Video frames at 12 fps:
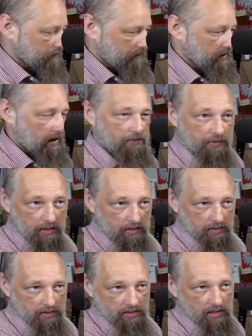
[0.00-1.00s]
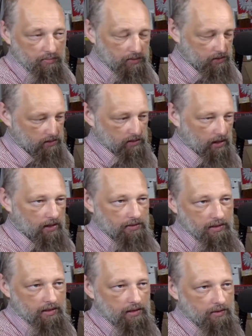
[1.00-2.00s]
Nothing seeped
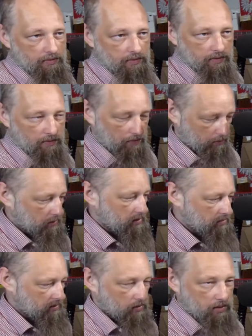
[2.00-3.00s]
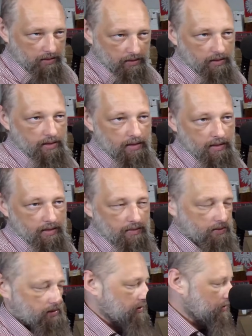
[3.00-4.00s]
underneath through the board,
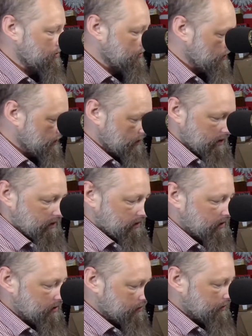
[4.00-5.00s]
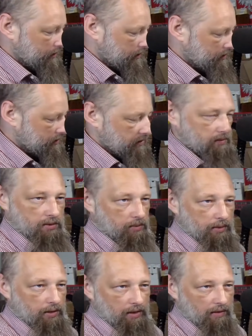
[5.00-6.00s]
so this works. So you
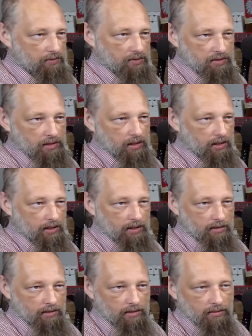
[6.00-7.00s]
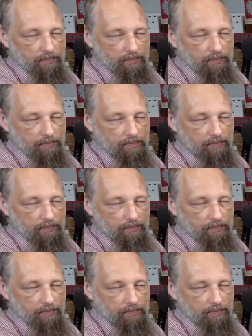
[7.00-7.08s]
don't have to stick any